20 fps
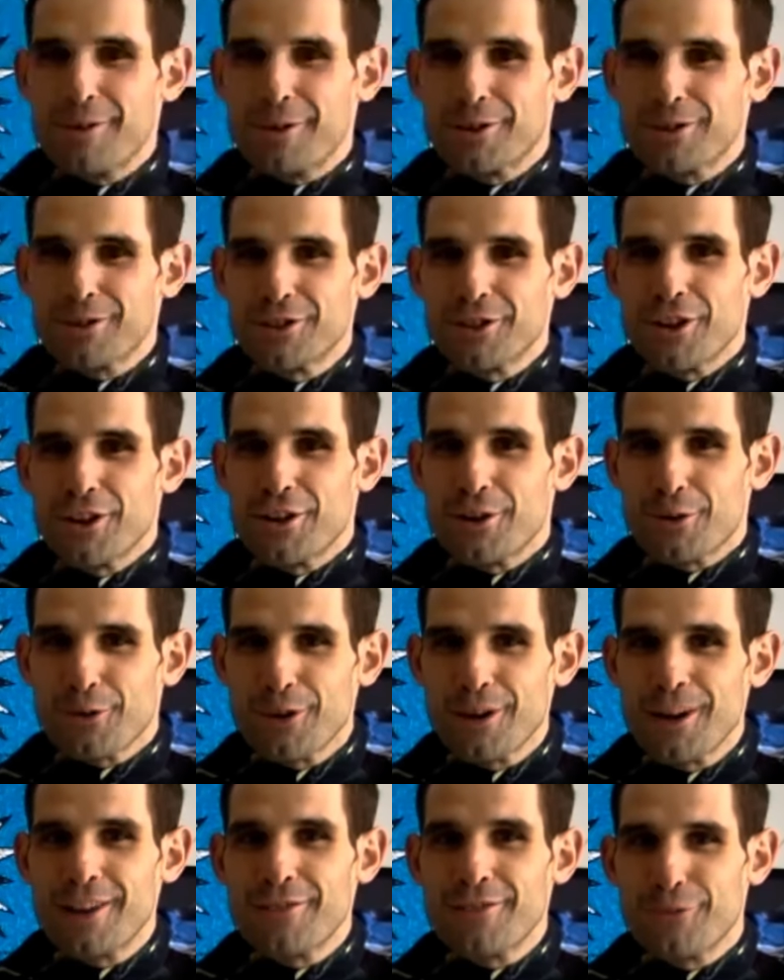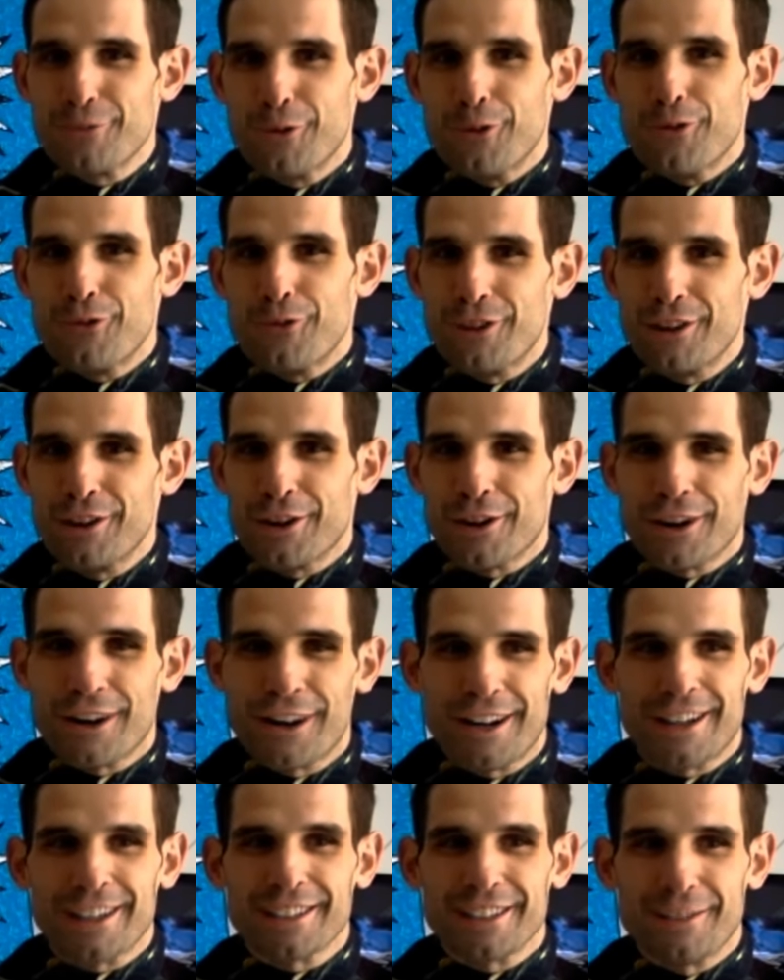because, you know, you really fulfill your
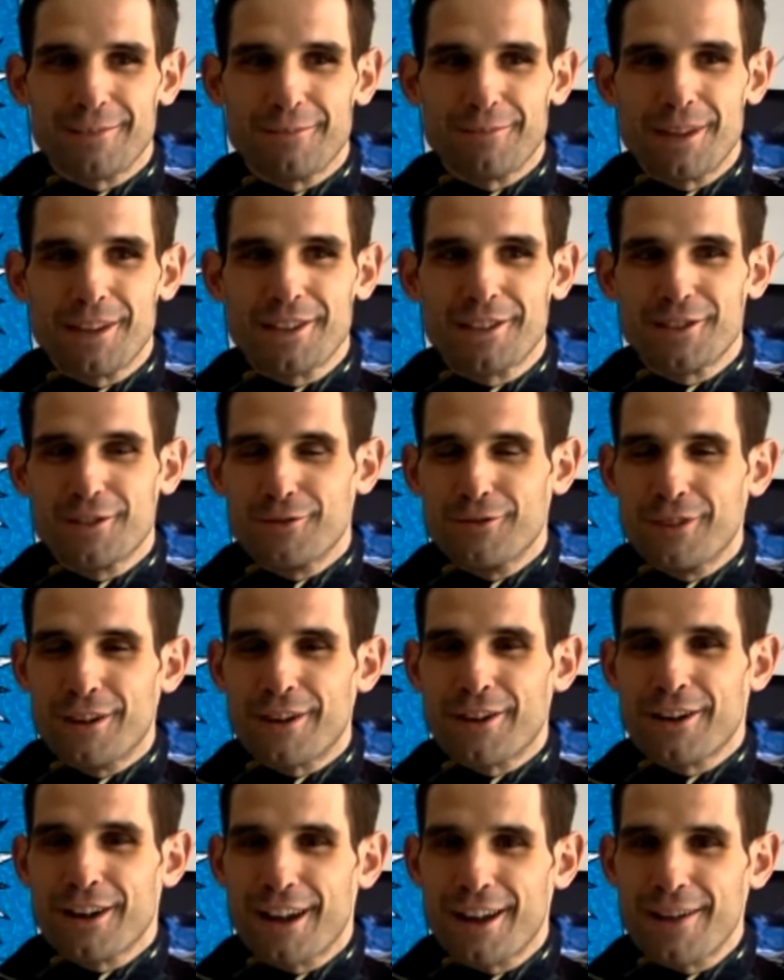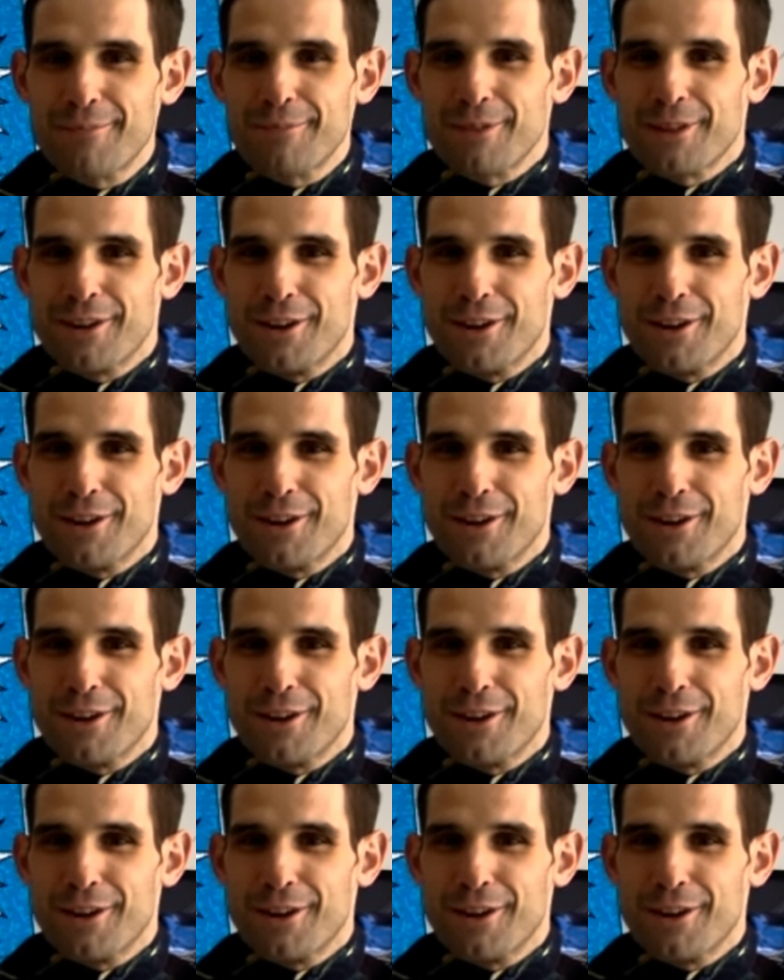art and makes you very happy.